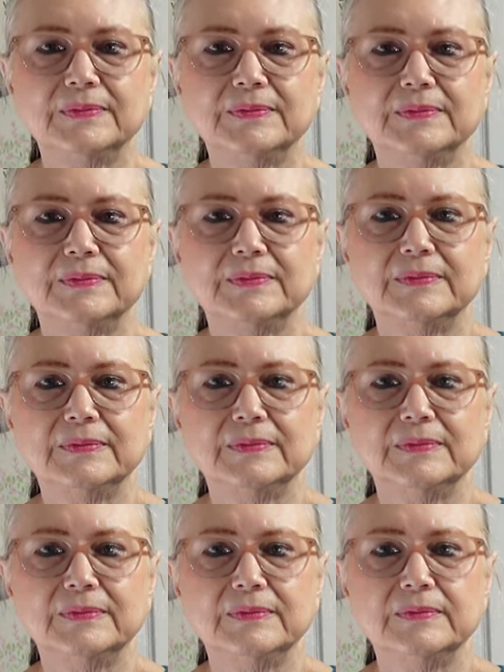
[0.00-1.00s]

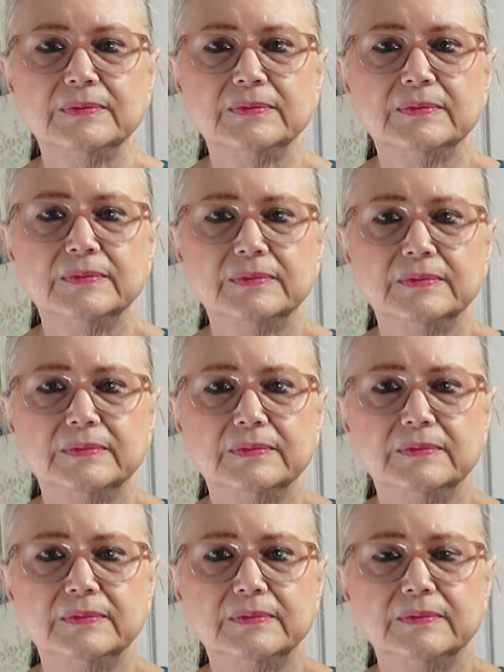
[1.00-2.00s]

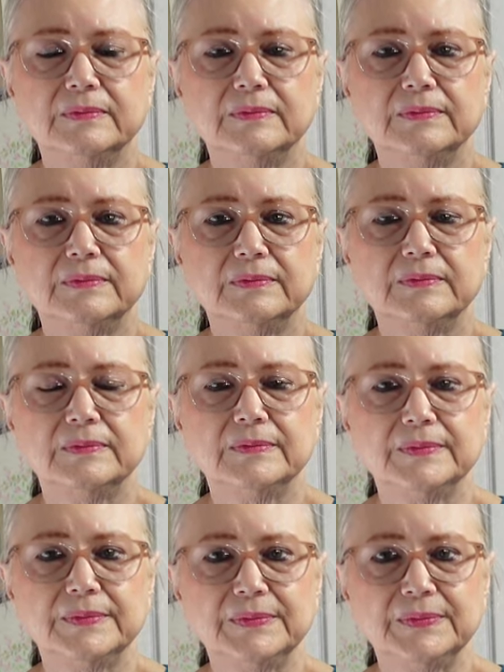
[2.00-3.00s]

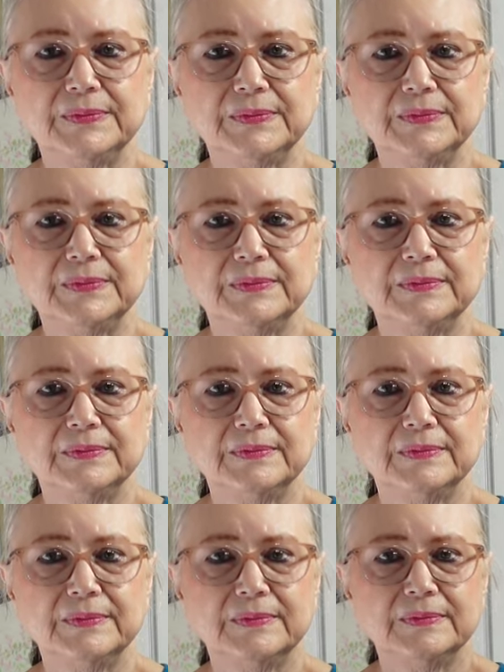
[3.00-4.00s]

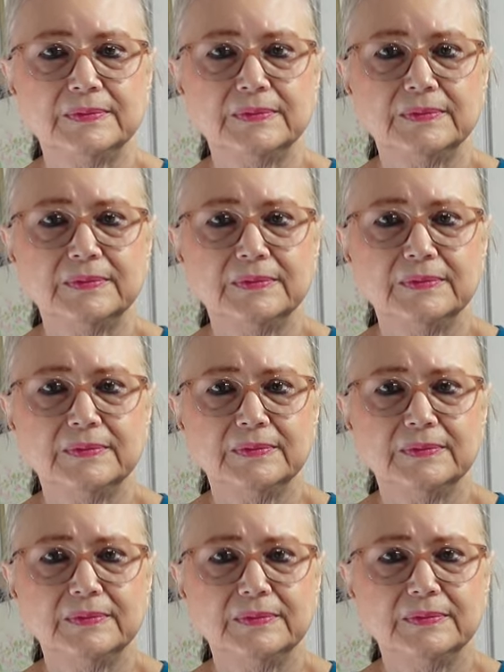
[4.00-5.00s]

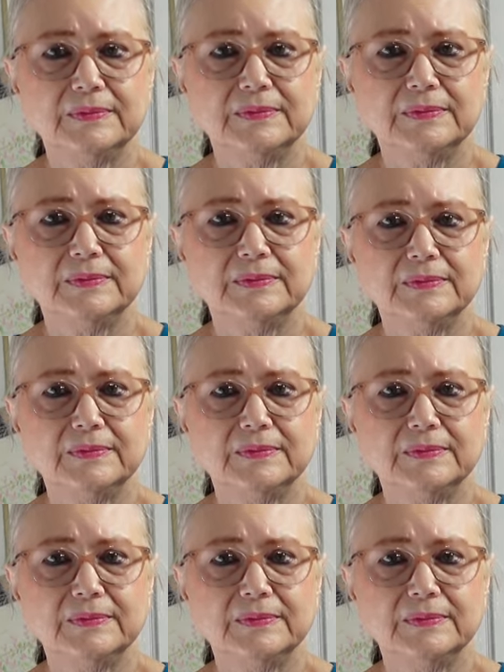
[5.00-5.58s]
No words are spoken by the person on screen.